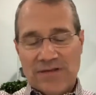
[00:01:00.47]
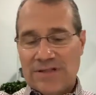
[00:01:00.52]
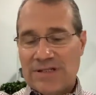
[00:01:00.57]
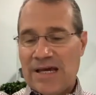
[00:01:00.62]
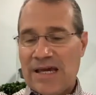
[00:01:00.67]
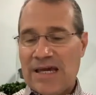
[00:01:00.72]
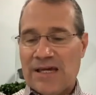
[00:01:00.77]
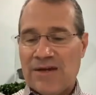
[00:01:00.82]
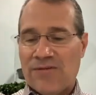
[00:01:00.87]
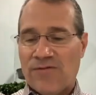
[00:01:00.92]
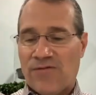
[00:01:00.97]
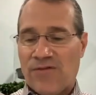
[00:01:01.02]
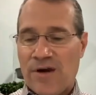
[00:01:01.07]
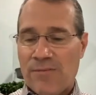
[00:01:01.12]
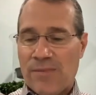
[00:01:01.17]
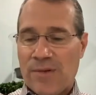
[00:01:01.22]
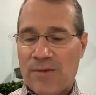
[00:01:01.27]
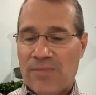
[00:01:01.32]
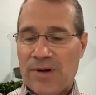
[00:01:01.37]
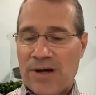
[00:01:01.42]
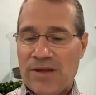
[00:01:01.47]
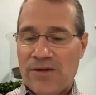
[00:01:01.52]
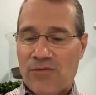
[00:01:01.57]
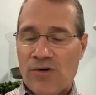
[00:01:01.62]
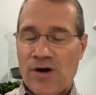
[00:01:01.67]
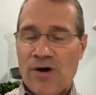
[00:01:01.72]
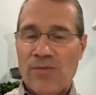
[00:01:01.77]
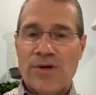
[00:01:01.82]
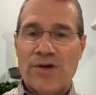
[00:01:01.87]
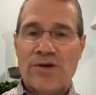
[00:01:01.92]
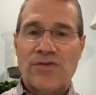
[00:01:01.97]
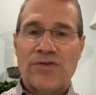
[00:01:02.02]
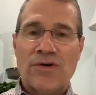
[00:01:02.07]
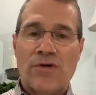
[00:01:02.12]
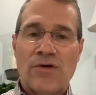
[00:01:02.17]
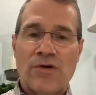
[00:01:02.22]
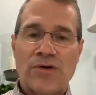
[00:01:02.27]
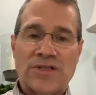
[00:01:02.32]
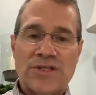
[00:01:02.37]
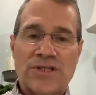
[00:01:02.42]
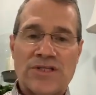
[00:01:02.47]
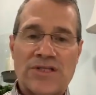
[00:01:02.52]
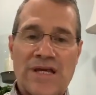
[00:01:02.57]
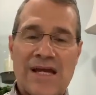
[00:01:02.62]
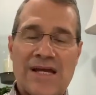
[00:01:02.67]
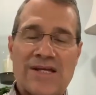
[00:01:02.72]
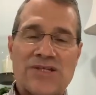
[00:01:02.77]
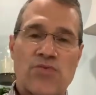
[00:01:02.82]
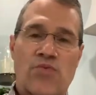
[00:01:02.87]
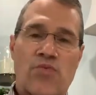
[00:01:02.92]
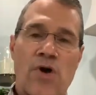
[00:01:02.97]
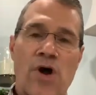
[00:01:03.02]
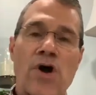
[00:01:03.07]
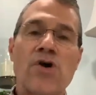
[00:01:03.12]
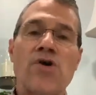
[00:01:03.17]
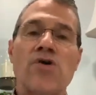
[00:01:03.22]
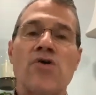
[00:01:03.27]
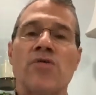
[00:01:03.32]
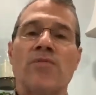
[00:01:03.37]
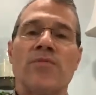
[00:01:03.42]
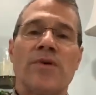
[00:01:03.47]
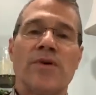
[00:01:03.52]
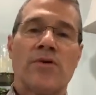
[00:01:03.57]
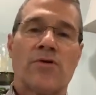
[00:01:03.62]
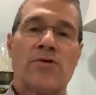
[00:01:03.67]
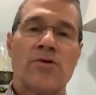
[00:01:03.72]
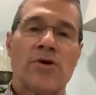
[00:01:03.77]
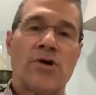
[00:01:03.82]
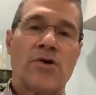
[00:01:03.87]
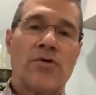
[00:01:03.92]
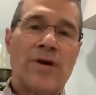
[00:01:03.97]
taken from him by the Roman authorities as Rome grew